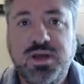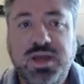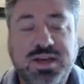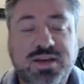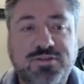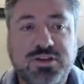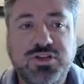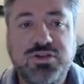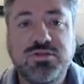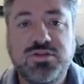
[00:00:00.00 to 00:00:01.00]
and different
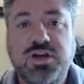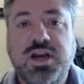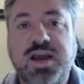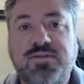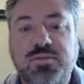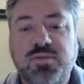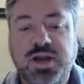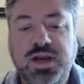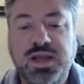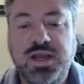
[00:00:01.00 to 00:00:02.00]
students are going to have to bring
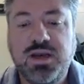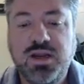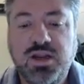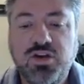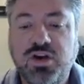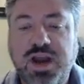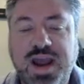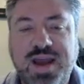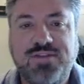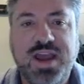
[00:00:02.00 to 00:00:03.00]
it in, you're going to
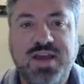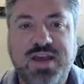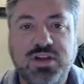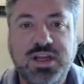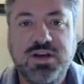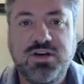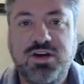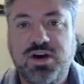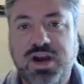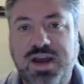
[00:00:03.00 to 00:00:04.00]
have a leader,
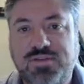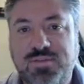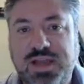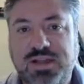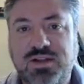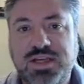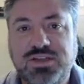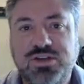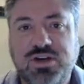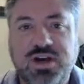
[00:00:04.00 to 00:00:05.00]
you're going to have to make the
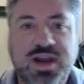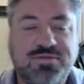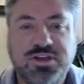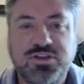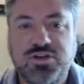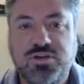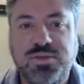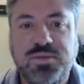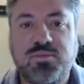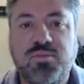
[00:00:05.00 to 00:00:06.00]
list, you're going to have to ensure
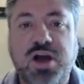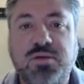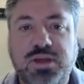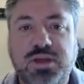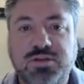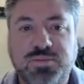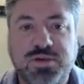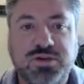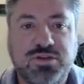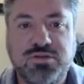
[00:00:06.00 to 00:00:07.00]
people brought what they were
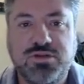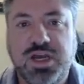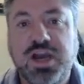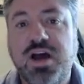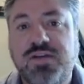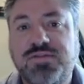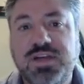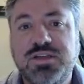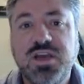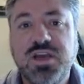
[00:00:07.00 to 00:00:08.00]
supposed to, check off
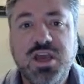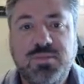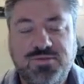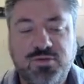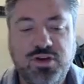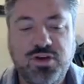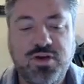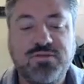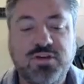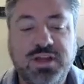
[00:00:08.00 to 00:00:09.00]
things before you
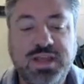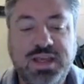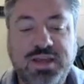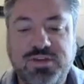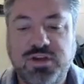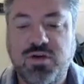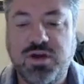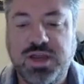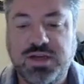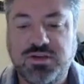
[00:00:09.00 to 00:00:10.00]
ever leave to go
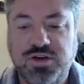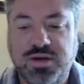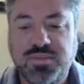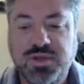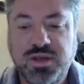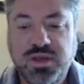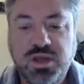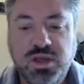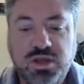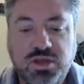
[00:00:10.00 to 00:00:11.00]
on that trip.
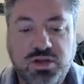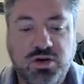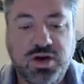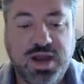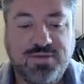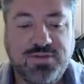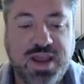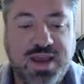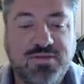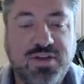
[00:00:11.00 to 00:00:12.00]
You're going to
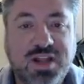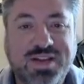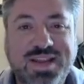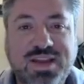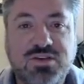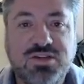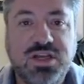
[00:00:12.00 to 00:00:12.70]
have leaders